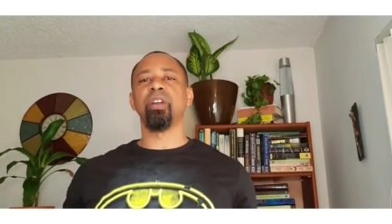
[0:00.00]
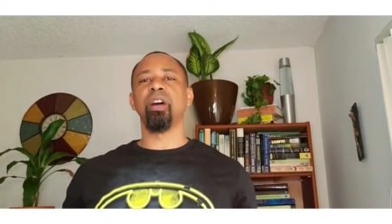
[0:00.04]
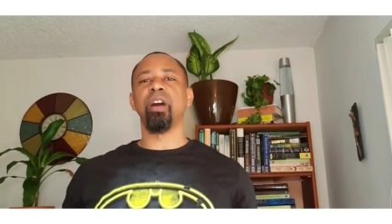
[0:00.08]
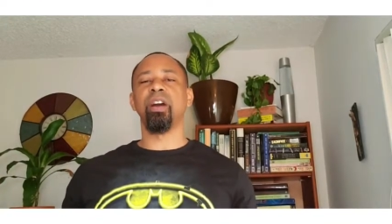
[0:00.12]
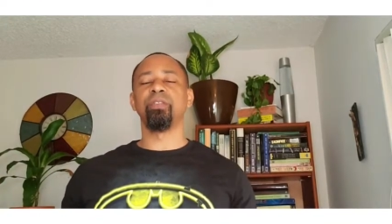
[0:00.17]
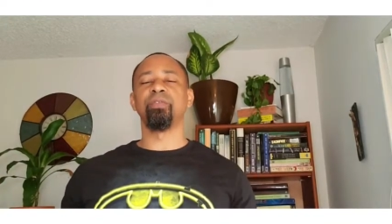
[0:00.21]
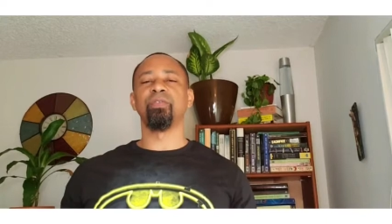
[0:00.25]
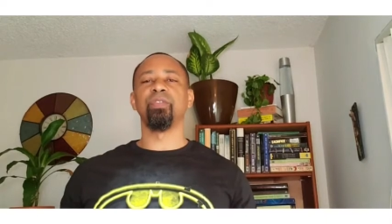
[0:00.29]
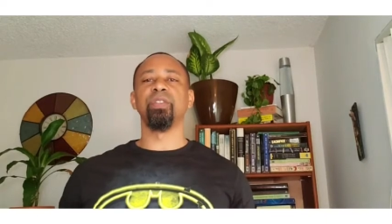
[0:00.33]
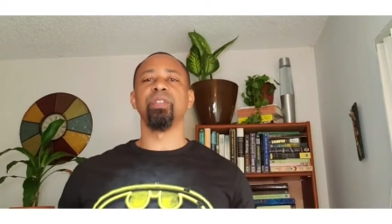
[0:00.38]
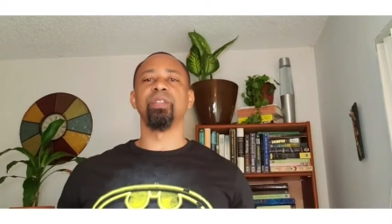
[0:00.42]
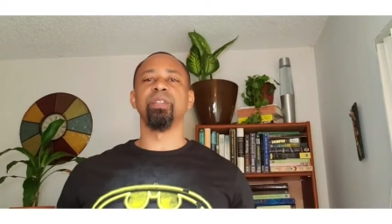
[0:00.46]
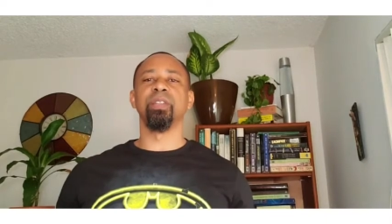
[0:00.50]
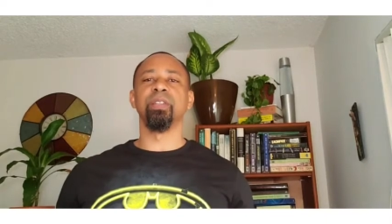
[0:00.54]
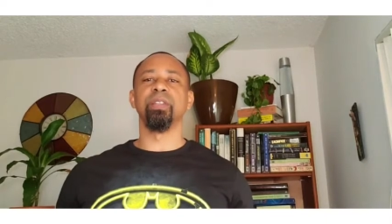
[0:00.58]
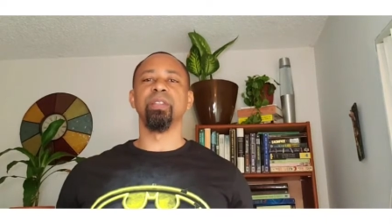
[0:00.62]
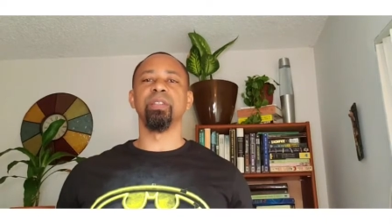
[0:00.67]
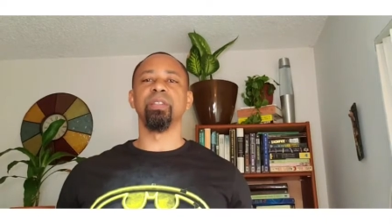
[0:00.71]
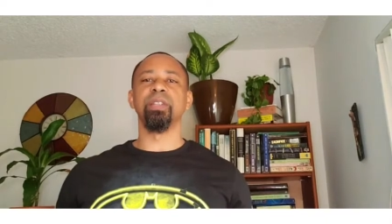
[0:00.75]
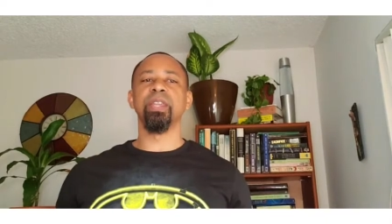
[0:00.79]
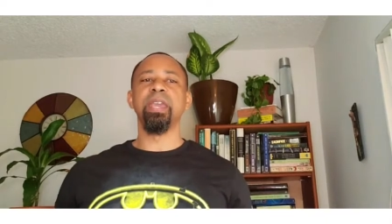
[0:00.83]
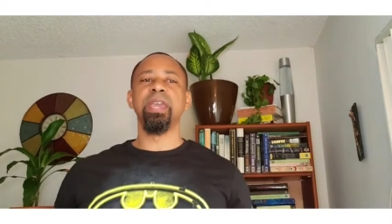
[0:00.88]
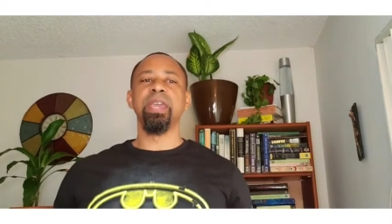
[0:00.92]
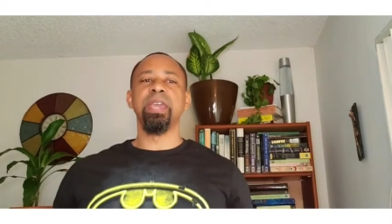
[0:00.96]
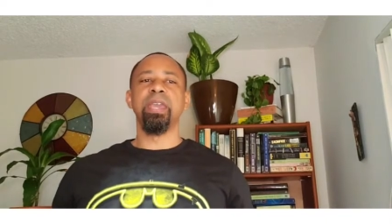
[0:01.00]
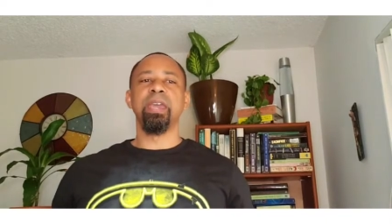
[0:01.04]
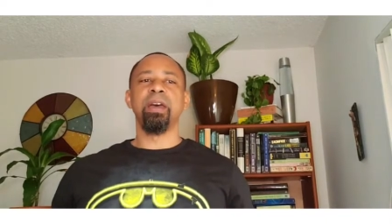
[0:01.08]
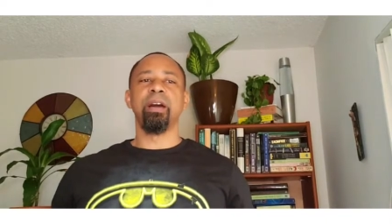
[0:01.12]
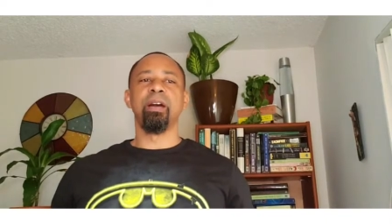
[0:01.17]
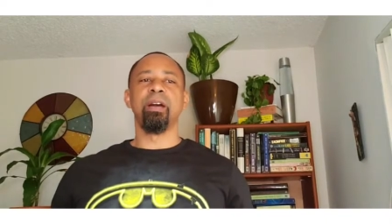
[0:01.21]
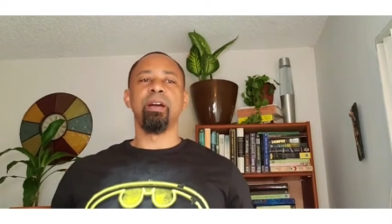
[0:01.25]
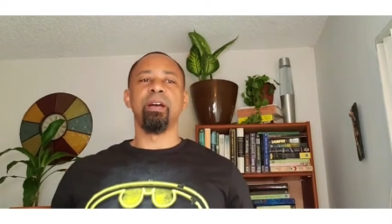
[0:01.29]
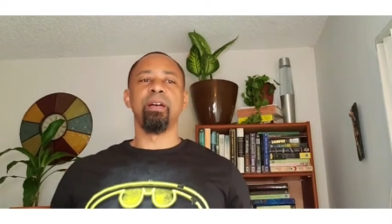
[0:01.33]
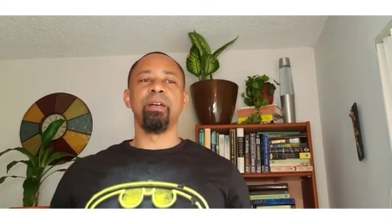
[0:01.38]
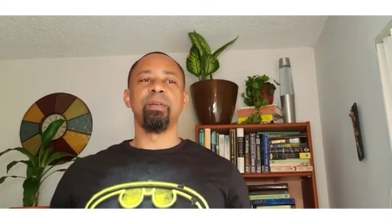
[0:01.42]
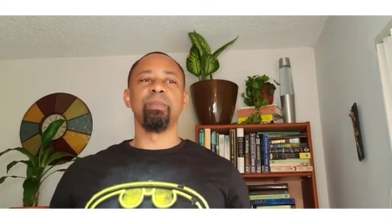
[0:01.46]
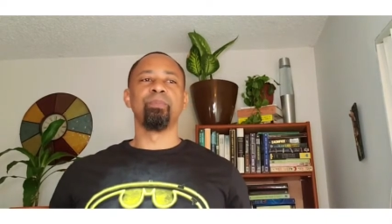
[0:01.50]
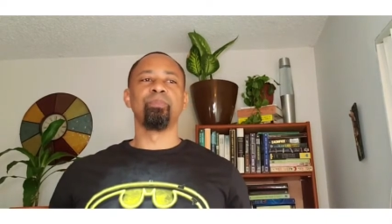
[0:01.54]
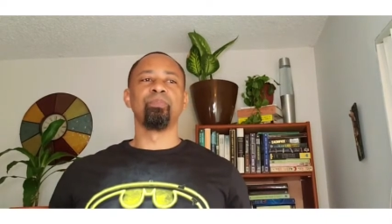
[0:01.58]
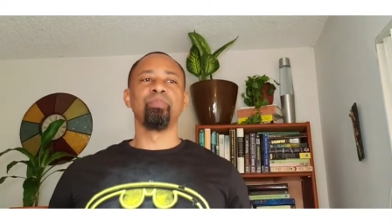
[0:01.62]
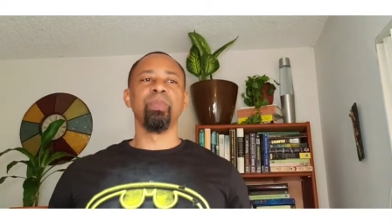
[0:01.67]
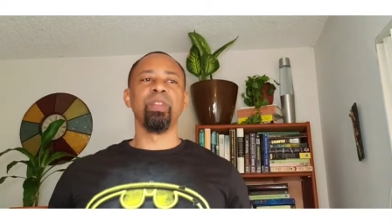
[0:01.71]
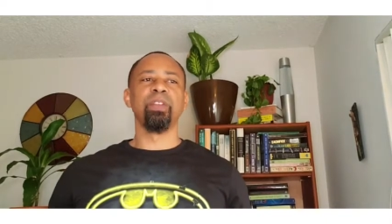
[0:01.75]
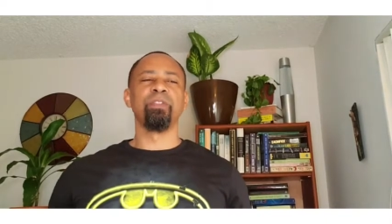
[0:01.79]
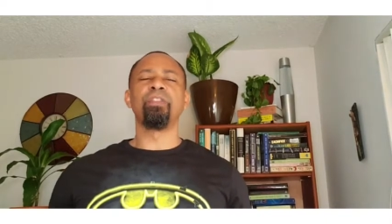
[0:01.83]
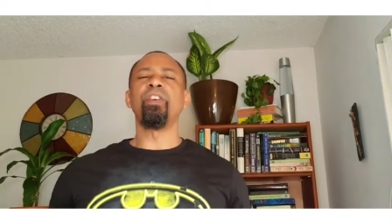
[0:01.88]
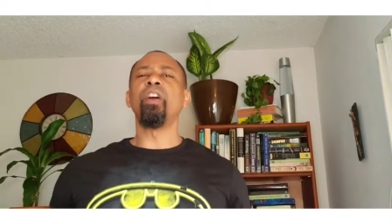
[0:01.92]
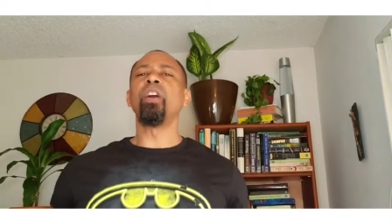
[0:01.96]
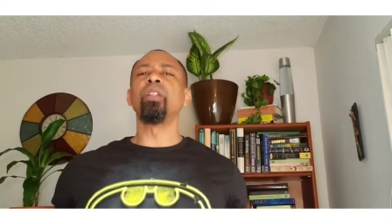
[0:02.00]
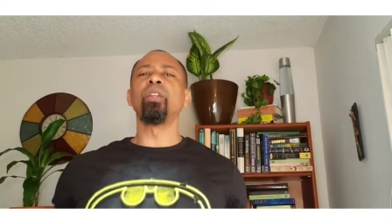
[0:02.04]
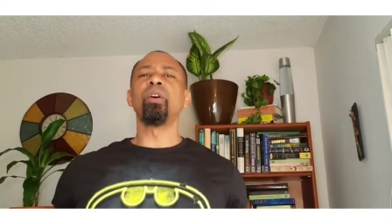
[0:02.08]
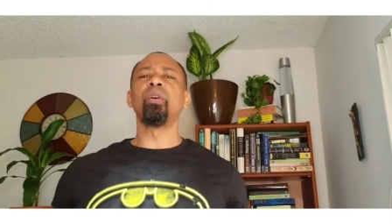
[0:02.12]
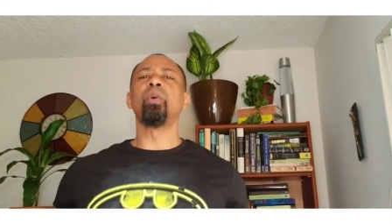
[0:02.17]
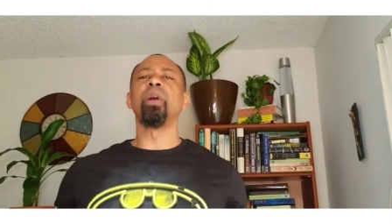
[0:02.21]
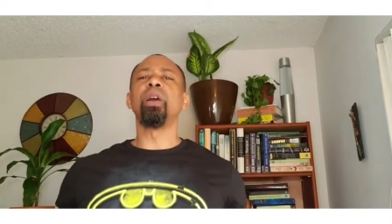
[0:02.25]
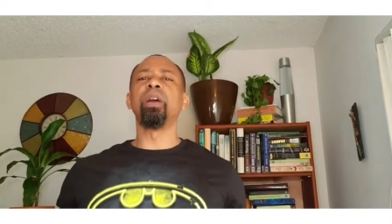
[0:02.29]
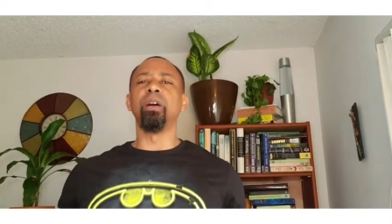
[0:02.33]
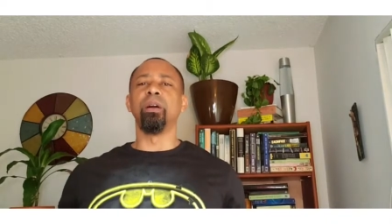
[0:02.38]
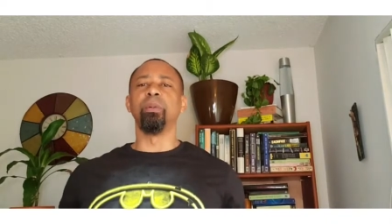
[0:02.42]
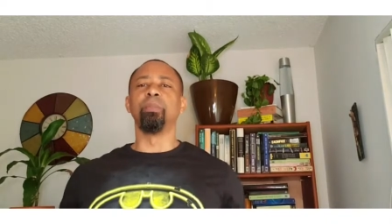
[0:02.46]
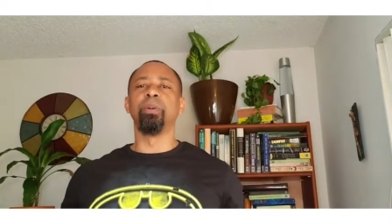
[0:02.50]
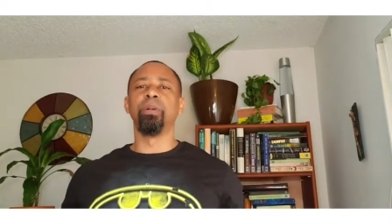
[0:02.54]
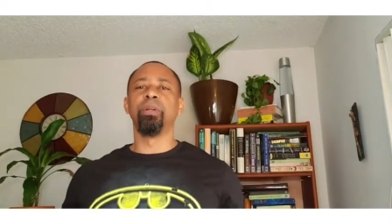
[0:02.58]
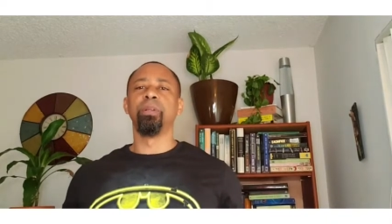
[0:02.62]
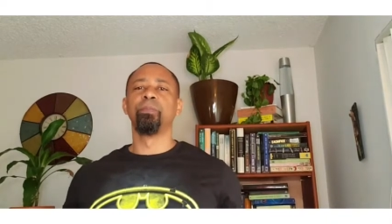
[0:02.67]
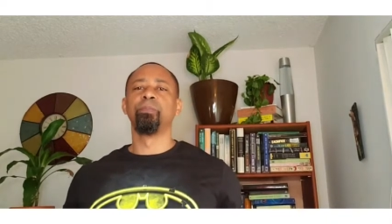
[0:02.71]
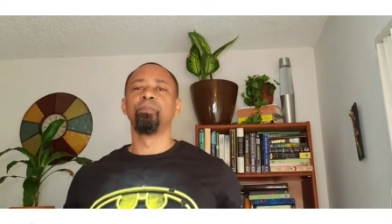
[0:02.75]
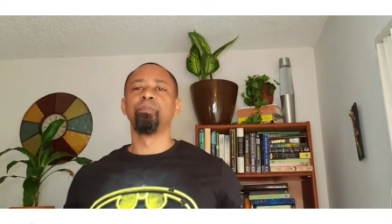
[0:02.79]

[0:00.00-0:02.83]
conferences, um, follow up.